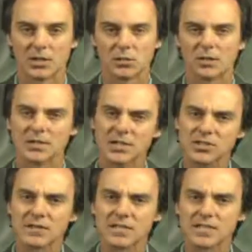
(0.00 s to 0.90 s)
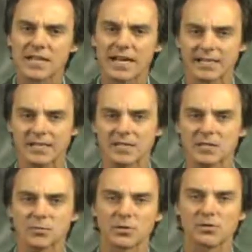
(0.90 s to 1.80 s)
We've touched on these ideas
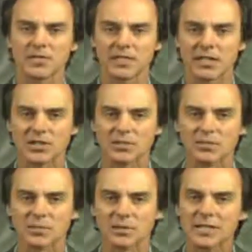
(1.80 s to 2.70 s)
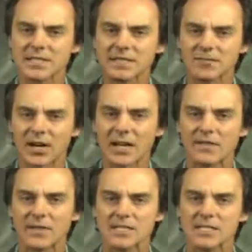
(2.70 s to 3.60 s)
in previous lectures, but let's define
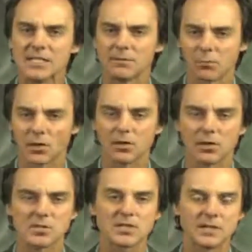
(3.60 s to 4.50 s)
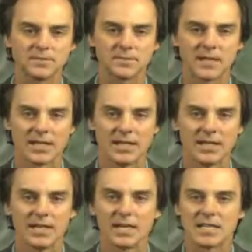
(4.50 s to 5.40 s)
these more closely.
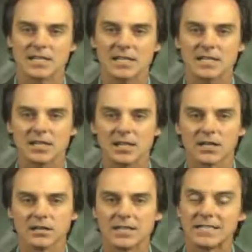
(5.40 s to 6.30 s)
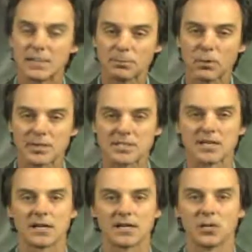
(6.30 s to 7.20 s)
A cell is called a diploid
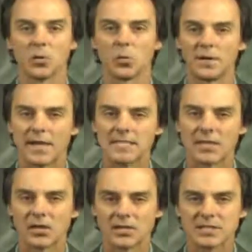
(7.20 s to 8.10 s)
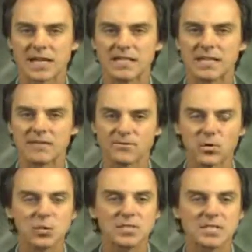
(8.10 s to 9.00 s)
cell when that cell contains a
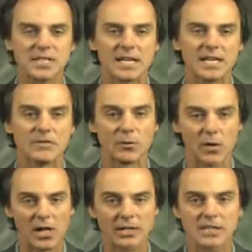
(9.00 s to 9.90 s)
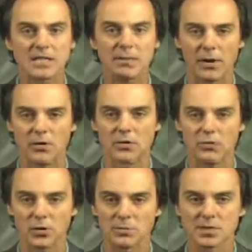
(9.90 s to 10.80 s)
full set of homologous pairs of
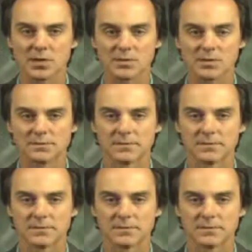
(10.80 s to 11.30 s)
chromosomes.